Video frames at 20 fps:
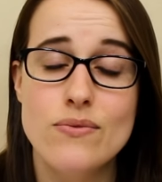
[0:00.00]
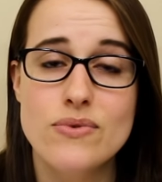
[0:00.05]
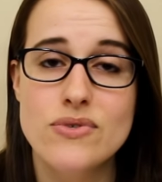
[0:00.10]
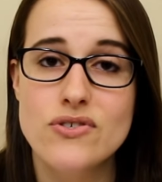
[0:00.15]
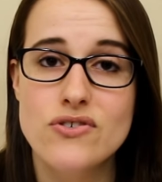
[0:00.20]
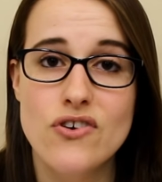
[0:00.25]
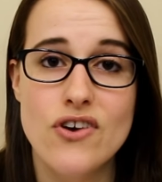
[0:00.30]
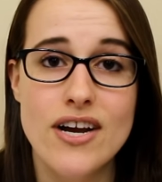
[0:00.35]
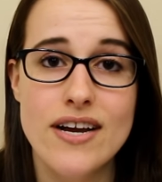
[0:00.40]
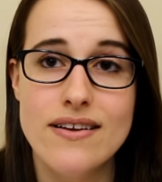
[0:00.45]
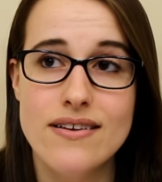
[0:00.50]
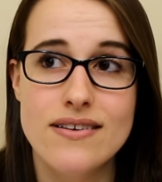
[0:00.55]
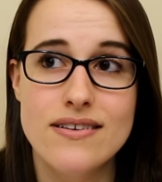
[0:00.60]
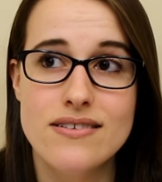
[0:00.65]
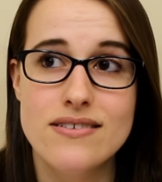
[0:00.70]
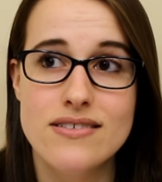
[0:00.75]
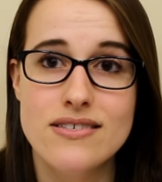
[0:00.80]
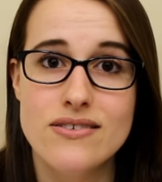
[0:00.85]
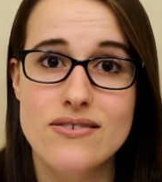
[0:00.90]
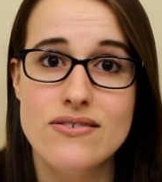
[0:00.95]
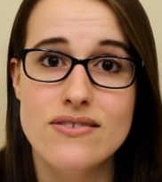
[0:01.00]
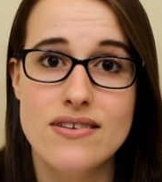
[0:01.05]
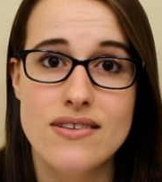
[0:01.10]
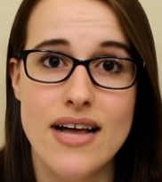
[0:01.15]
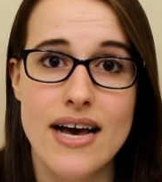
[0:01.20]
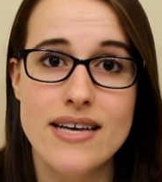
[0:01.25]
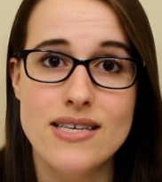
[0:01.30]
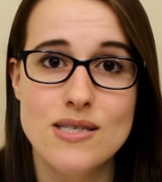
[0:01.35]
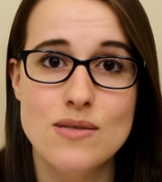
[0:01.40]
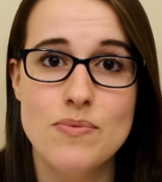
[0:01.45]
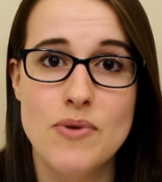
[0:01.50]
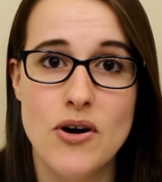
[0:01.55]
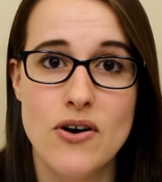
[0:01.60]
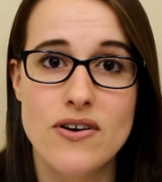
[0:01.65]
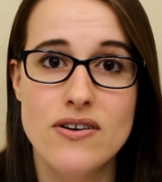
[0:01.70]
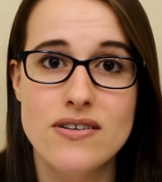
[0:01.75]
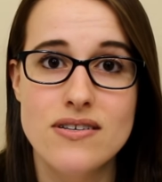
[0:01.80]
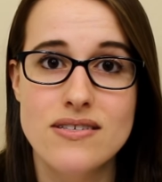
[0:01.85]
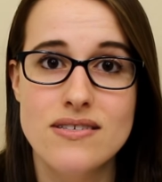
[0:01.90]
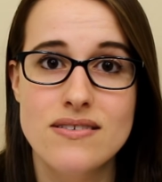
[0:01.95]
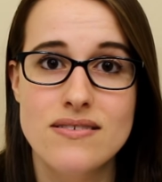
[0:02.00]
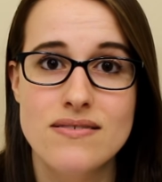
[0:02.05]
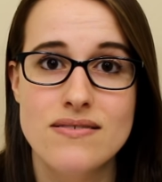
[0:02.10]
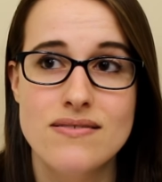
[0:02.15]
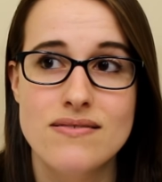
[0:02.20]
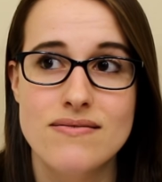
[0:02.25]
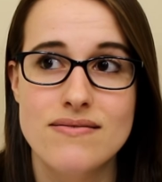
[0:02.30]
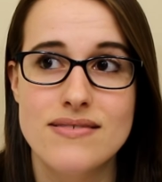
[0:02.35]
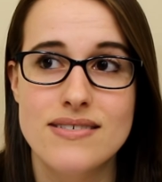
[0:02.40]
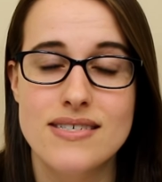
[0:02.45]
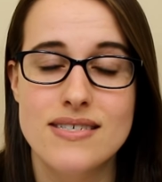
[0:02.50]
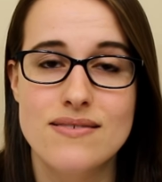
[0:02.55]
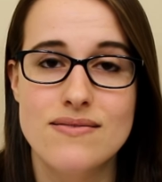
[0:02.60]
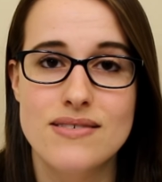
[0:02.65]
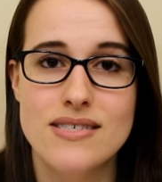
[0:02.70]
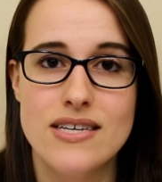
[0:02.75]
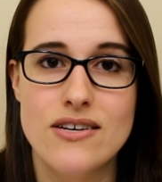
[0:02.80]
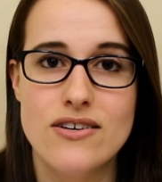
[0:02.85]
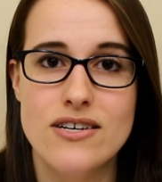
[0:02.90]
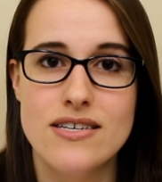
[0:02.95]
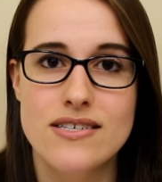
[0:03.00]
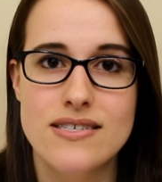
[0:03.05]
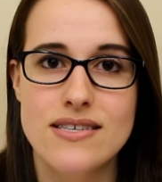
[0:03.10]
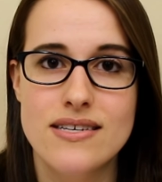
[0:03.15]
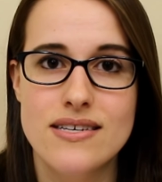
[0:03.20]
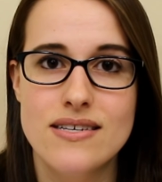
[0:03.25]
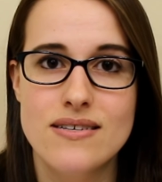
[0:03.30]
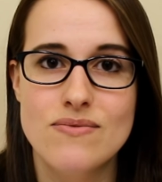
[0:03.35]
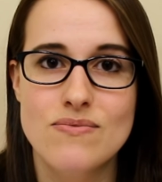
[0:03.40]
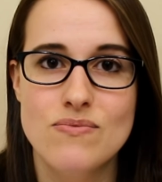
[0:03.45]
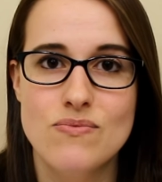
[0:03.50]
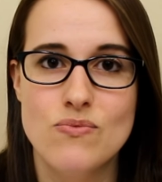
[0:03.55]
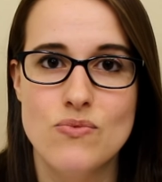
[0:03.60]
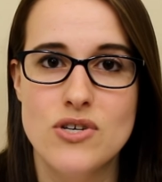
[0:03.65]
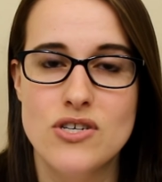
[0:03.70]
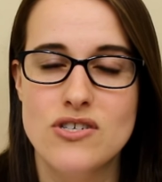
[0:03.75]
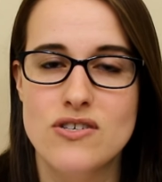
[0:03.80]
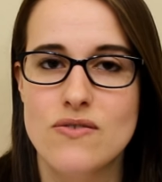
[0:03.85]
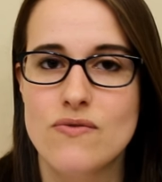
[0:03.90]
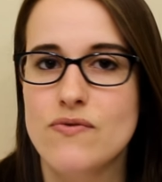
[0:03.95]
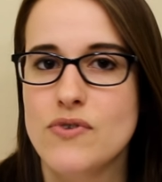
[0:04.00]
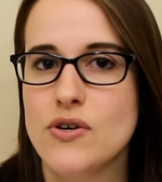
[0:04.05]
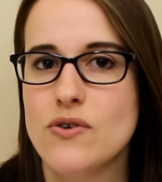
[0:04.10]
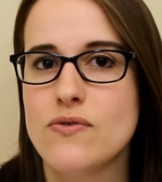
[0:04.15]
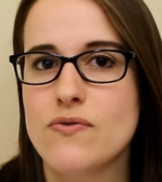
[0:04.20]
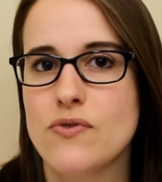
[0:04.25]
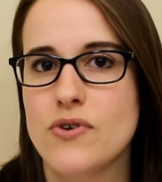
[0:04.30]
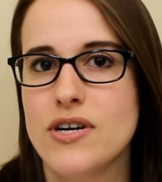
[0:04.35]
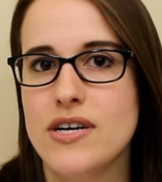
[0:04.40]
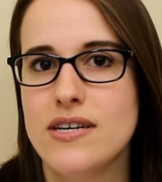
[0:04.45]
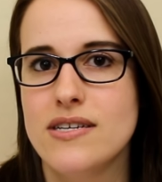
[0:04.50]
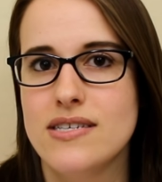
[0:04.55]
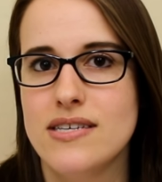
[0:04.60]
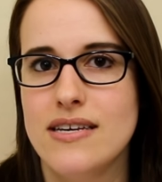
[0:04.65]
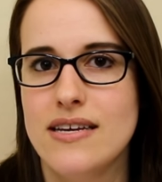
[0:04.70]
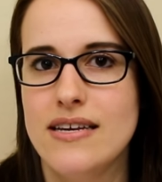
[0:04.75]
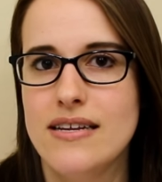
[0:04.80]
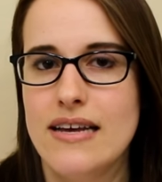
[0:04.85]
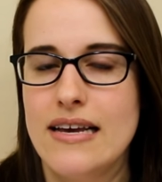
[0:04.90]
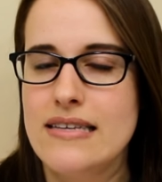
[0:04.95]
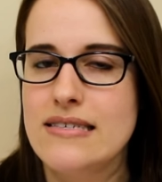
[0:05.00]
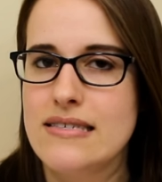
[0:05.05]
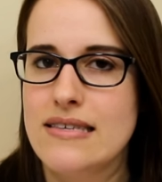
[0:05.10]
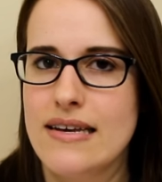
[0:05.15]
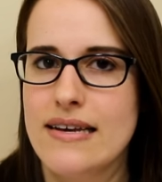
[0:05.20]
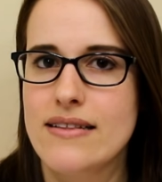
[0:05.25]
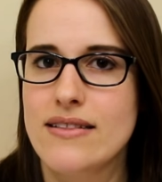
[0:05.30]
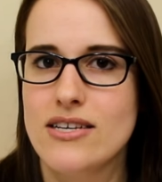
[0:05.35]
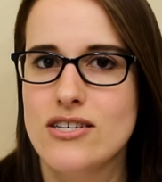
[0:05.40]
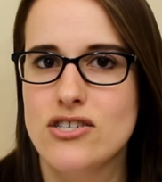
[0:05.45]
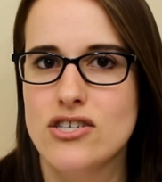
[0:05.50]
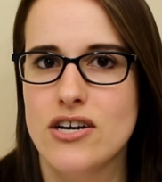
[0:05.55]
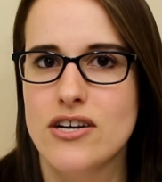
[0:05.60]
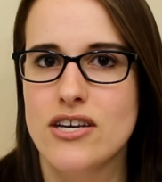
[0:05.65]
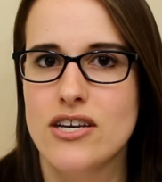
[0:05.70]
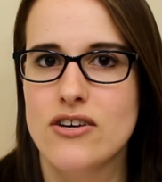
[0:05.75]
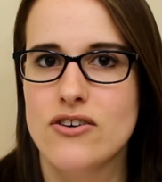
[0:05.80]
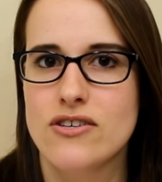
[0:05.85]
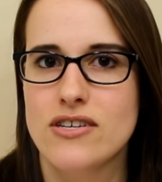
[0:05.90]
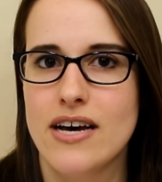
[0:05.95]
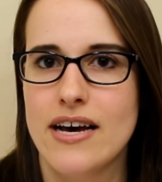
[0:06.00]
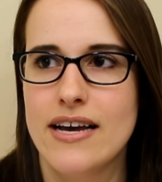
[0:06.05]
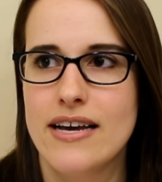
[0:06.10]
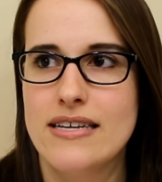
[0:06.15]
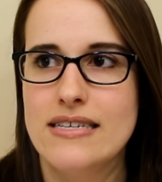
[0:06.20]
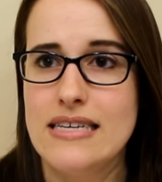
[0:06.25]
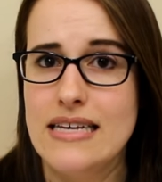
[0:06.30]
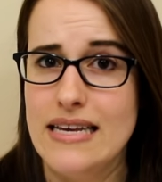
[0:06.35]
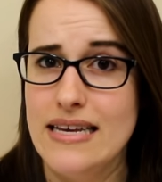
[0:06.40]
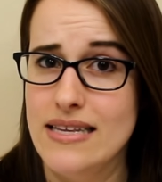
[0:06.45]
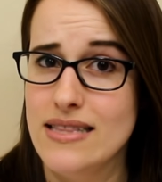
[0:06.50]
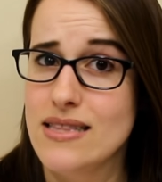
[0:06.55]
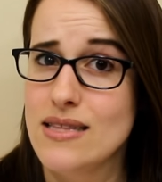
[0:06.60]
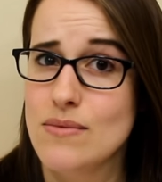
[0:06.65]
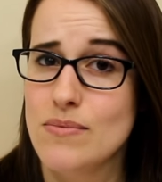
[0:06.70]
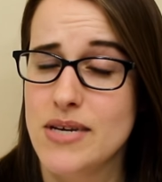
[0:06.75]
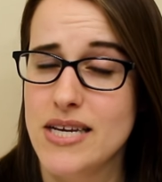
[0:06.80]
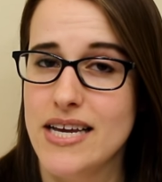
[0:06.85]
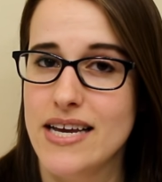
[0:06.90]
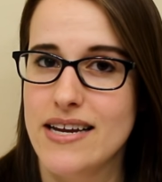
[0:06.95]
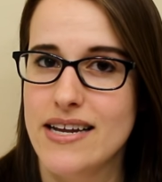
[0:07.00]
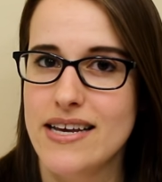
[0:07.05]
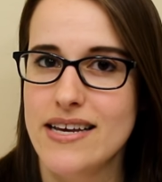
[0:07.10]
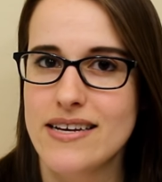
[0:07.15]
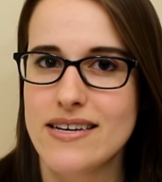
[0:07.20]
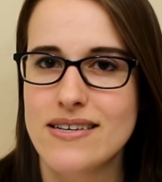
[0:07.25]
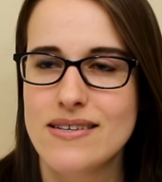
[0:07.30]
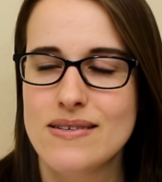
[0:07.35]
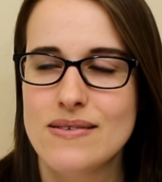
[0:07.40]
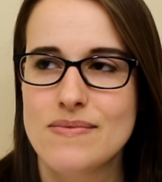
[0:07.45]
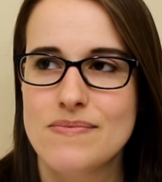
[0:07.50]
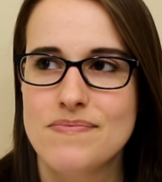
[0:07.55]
That was great until the last part like, seriously, we should feel free to eat a slightly junkier diet in the beginning.